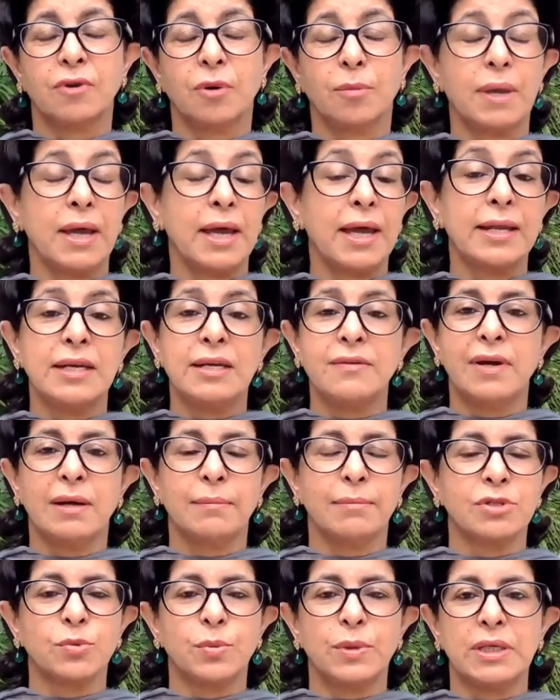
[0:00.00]
from
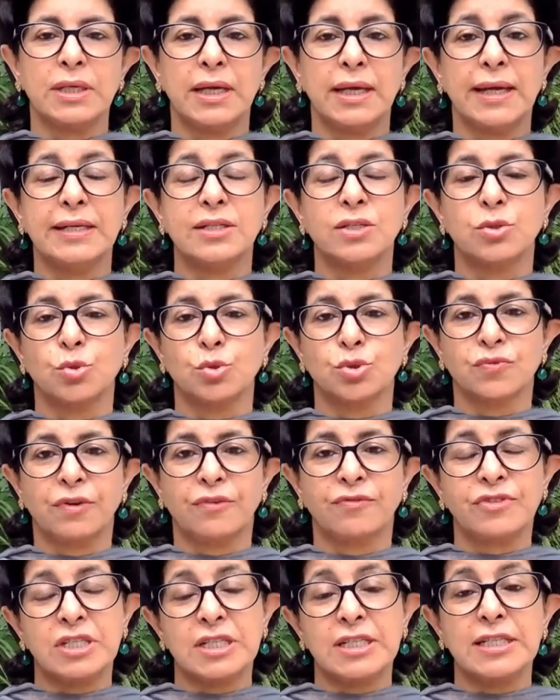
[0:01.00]
anywhere between 8 to
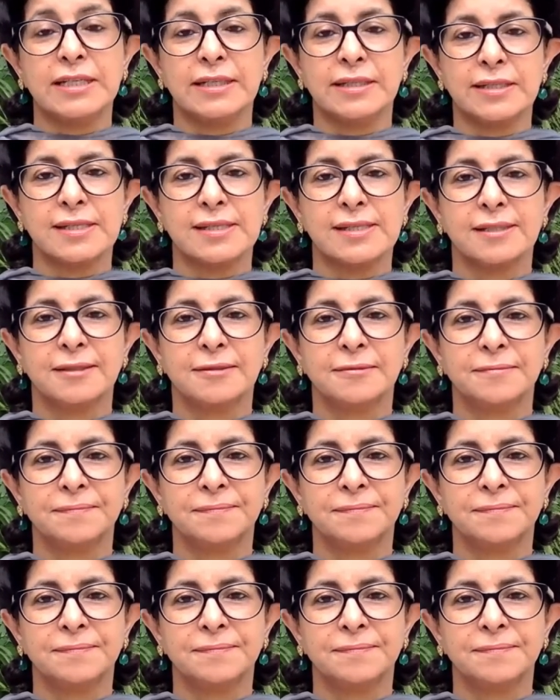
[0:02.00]
15 years.